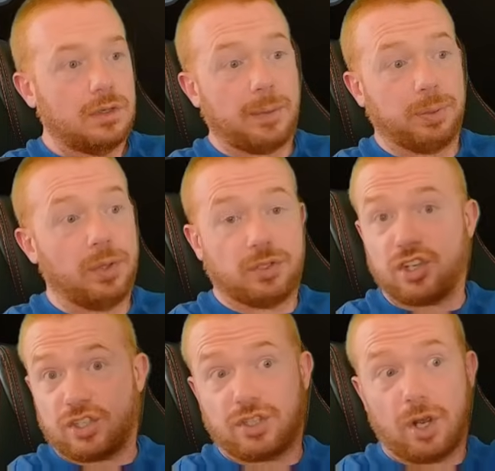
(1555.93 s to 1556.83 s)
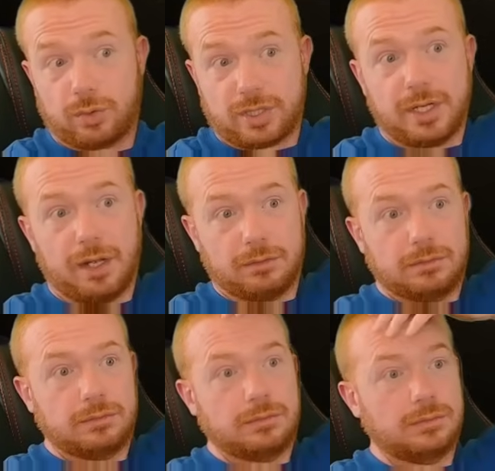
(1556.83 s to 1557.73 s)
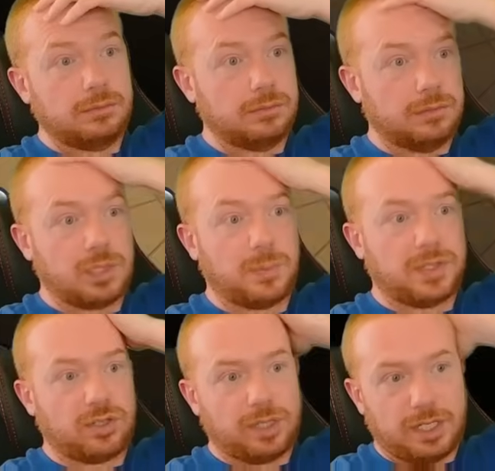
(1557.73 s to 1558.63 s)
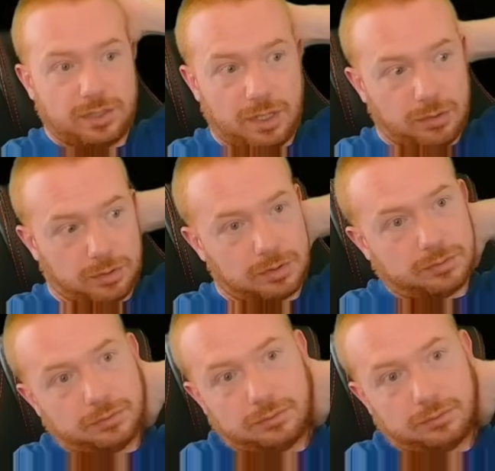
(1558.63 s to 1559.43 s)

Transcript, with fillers: Like, blue is just toast now. This position, he's toast.